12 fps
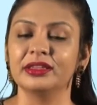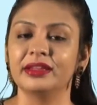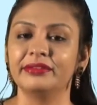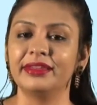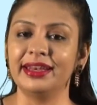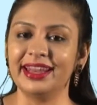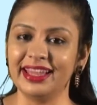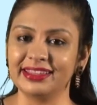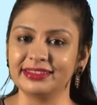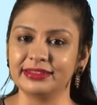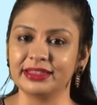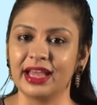The
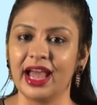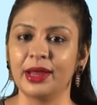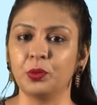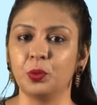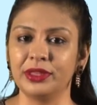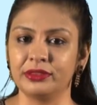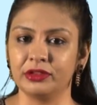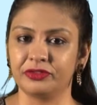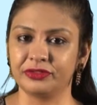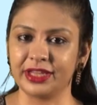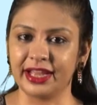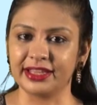length and width
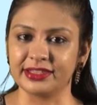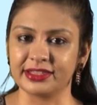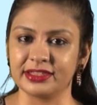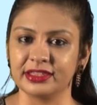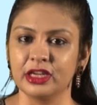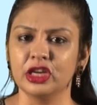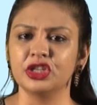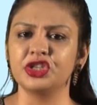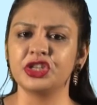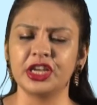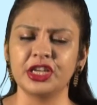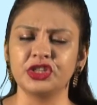of ties
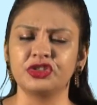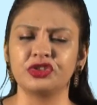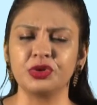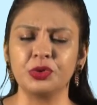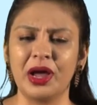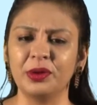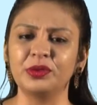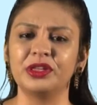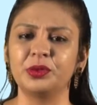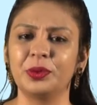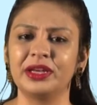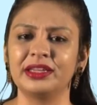changed throughout
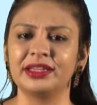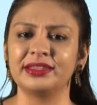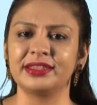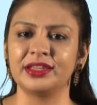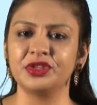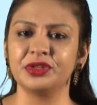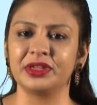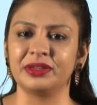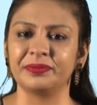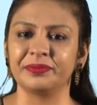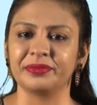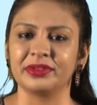the 20th century,
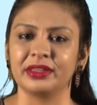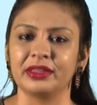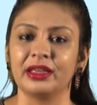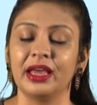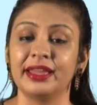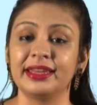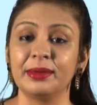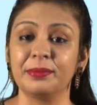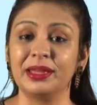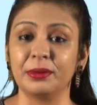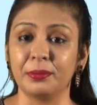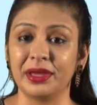
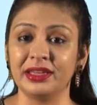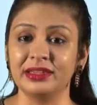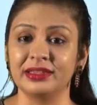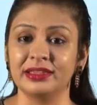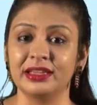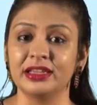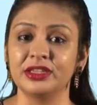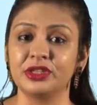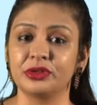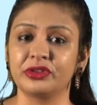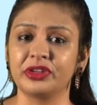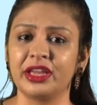enabling men
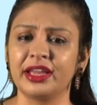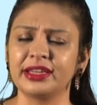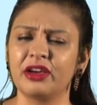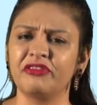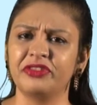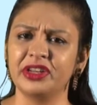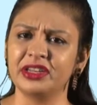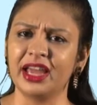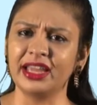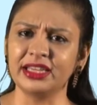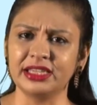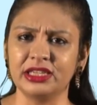to create a
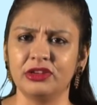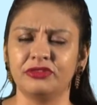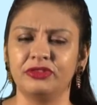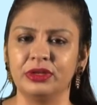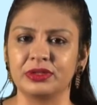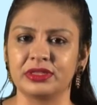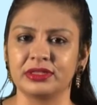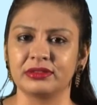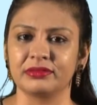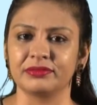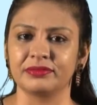variety of looks.